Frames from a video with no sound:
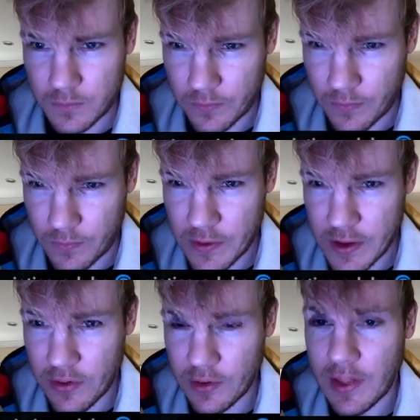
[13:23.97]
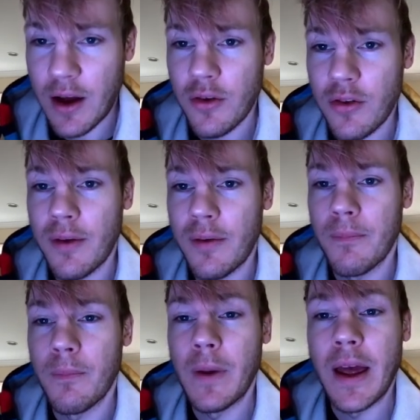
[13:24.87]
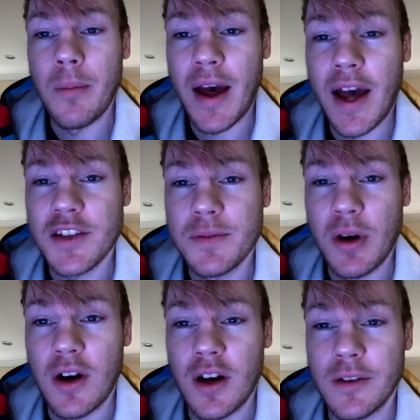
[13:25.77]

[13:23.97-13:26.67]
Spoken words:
This allows a passed pawn.